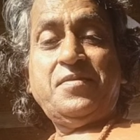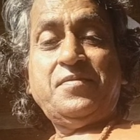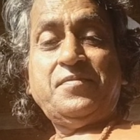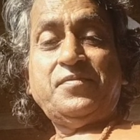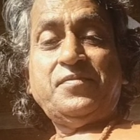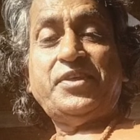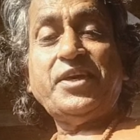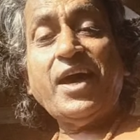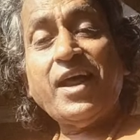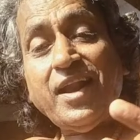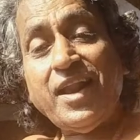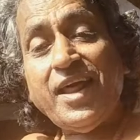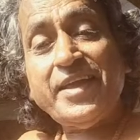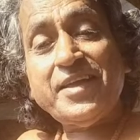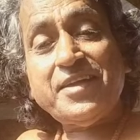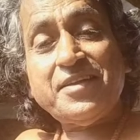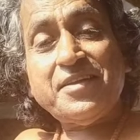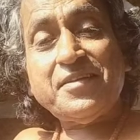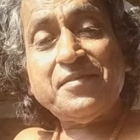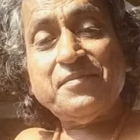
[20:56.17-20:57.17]
They are
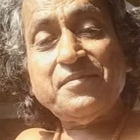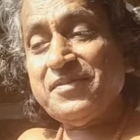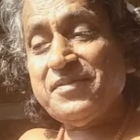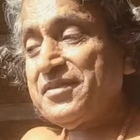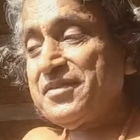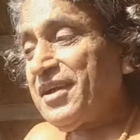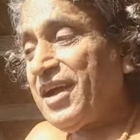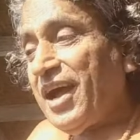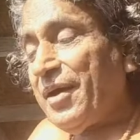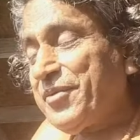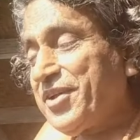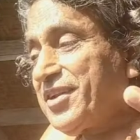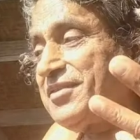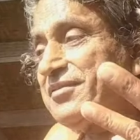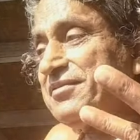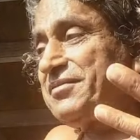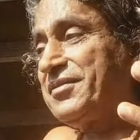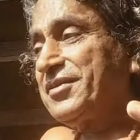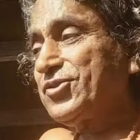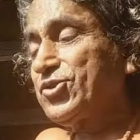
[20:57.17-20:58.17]
like,
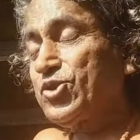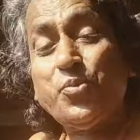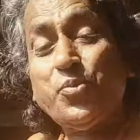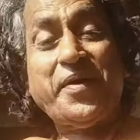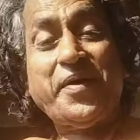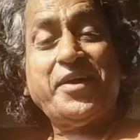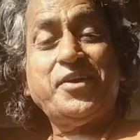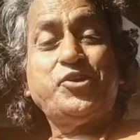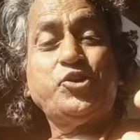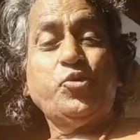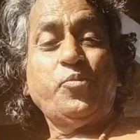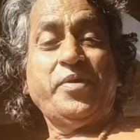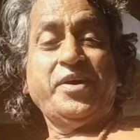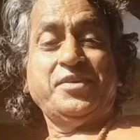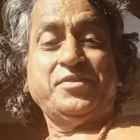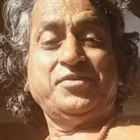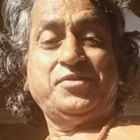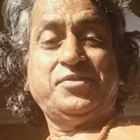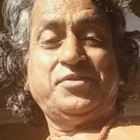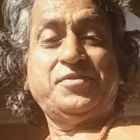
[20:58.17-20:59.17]

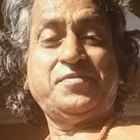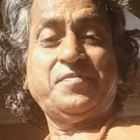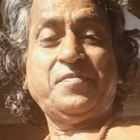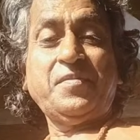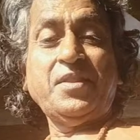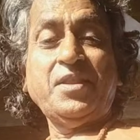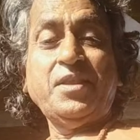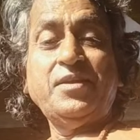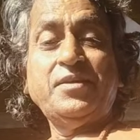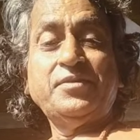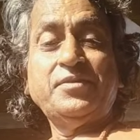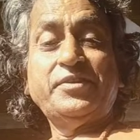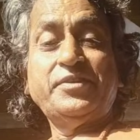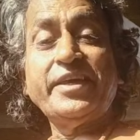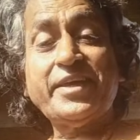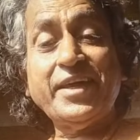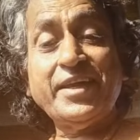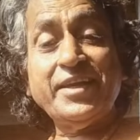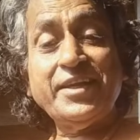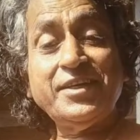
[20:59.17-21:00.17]
superhumans.
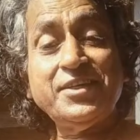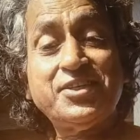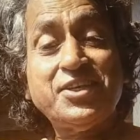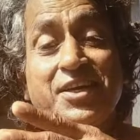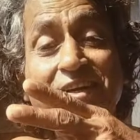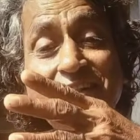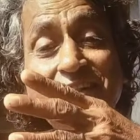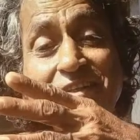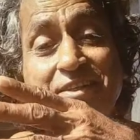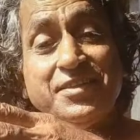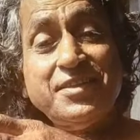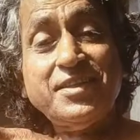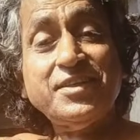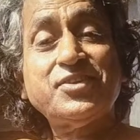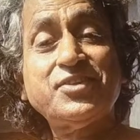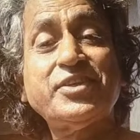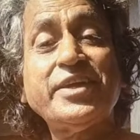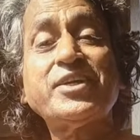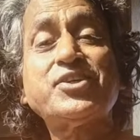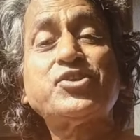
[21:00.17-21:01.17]
They can indulge in the
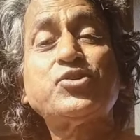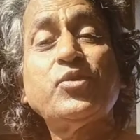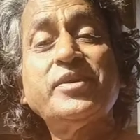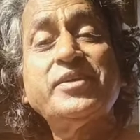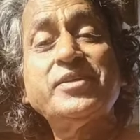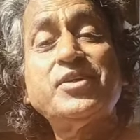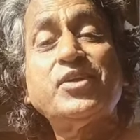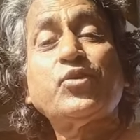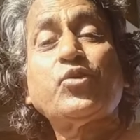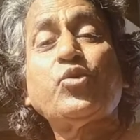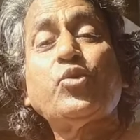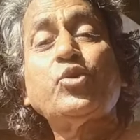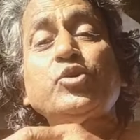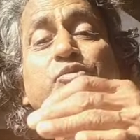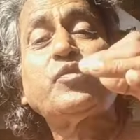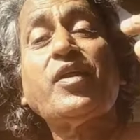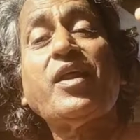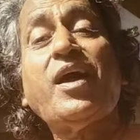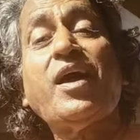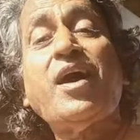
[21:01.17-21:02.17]
sexual intercourse
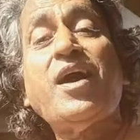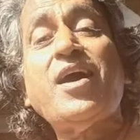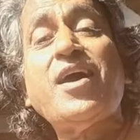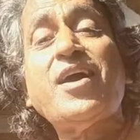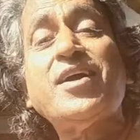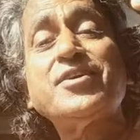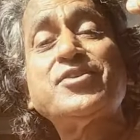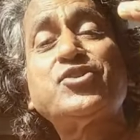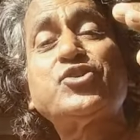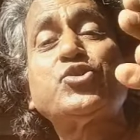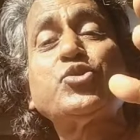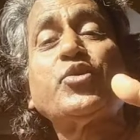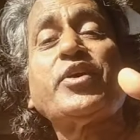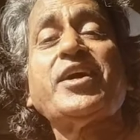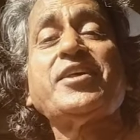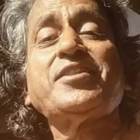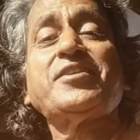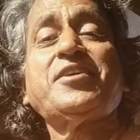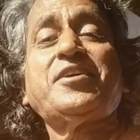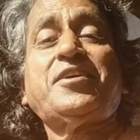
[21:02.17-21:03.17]
for hours
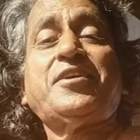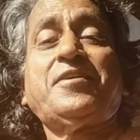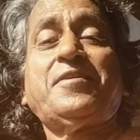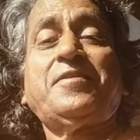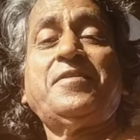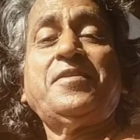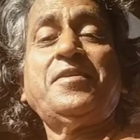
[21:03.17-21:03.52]
together